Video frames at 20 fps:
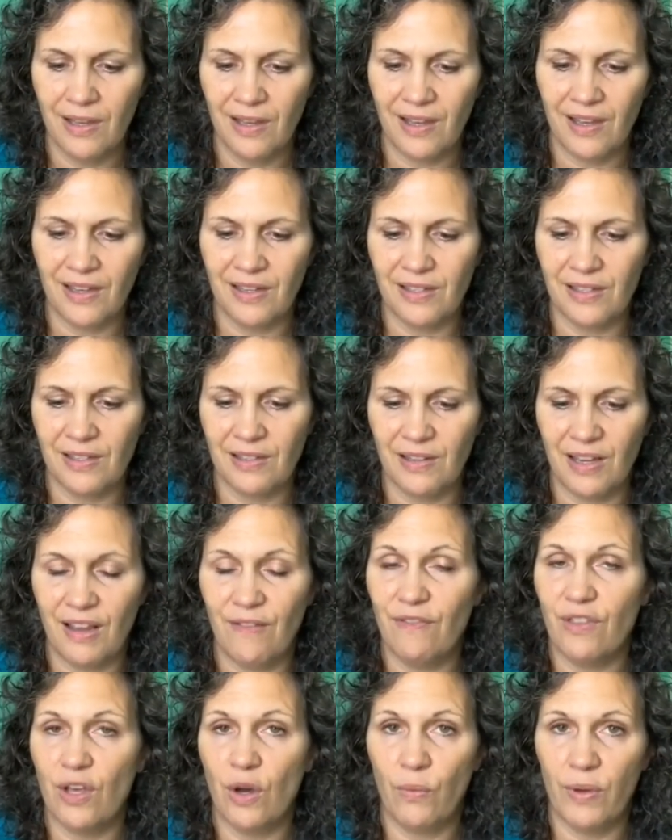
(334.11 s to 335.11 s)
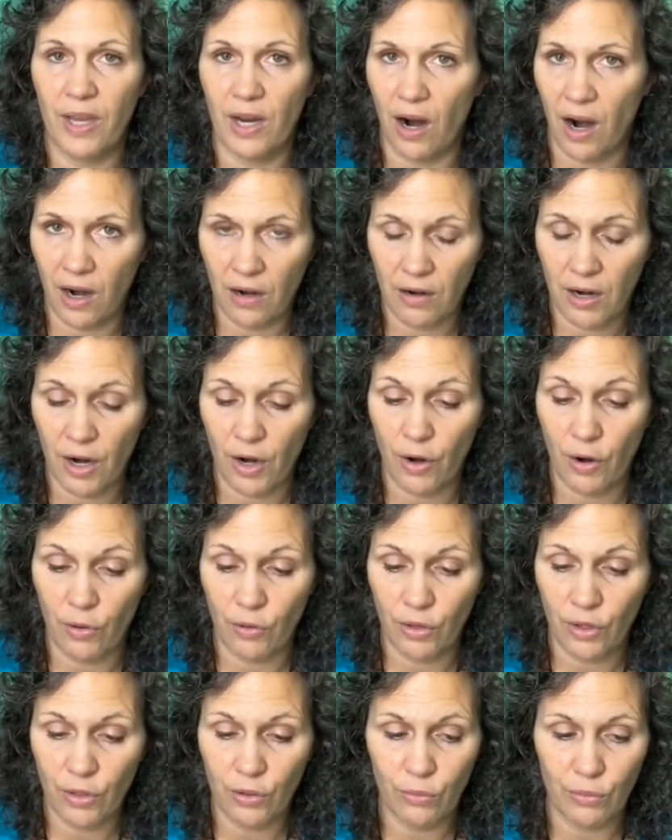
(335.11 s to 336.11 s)
because even though we are our
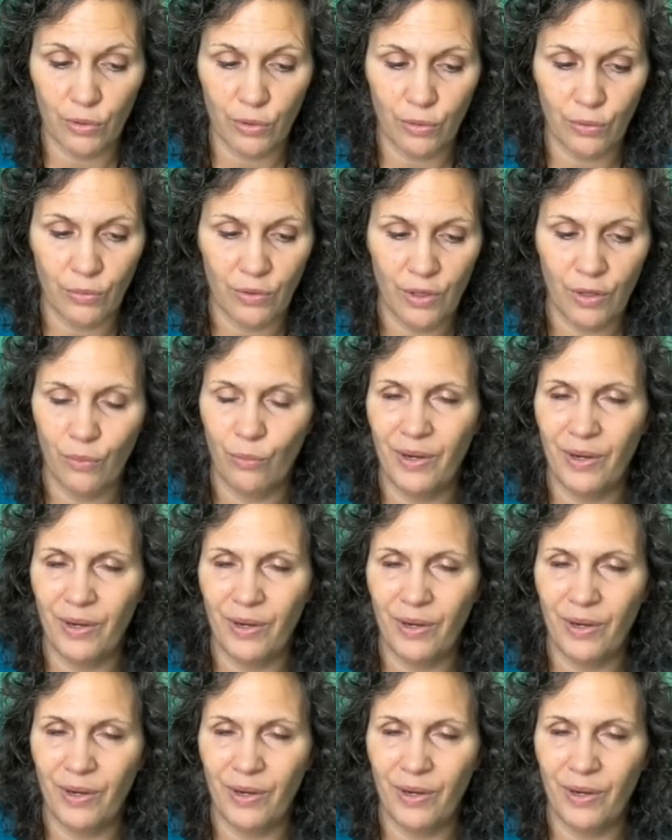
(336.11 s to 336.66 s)
own guru,